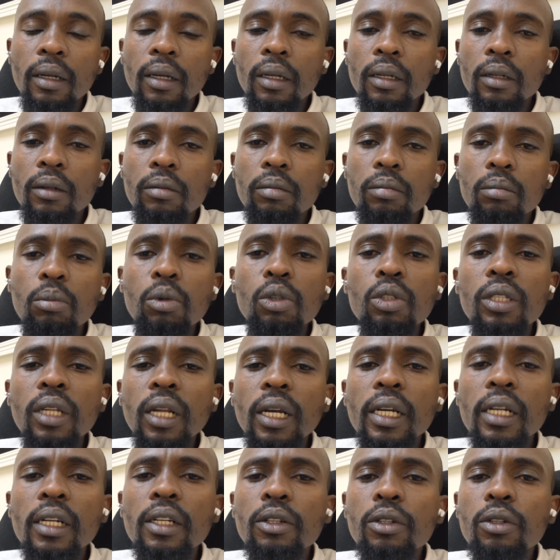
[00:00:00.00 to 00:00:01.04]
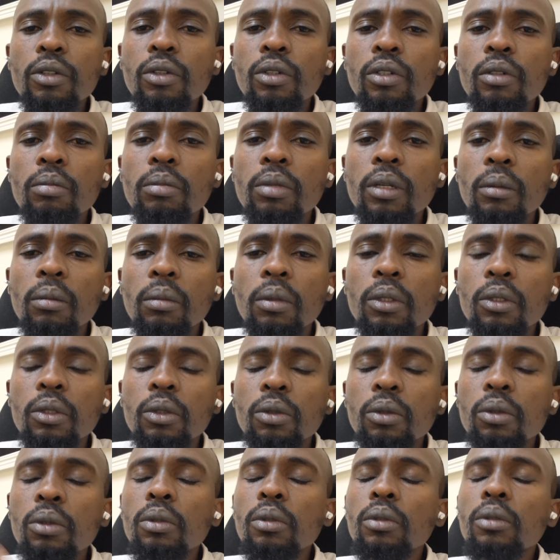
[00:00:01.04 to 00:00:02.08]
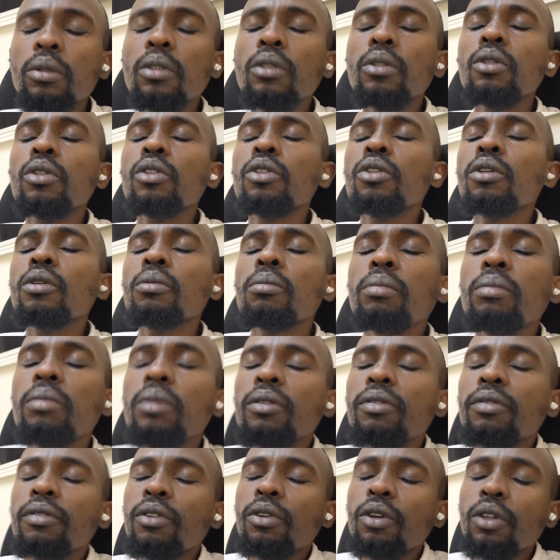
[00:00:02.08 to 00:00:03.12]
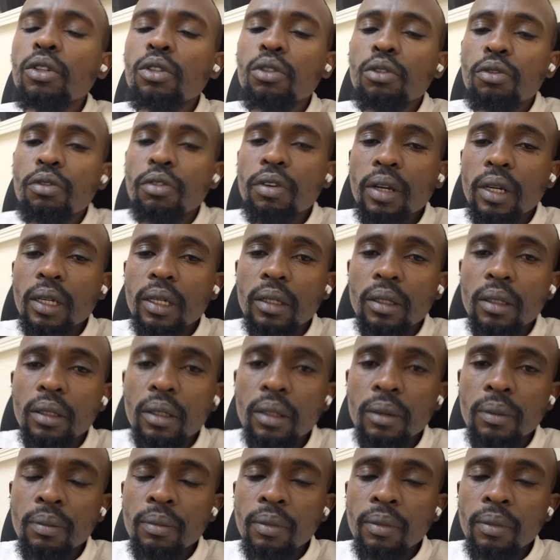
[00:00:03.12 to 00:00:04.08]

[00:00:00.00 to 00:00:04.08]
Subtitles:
and most likely you'll not be able to, you're not going to face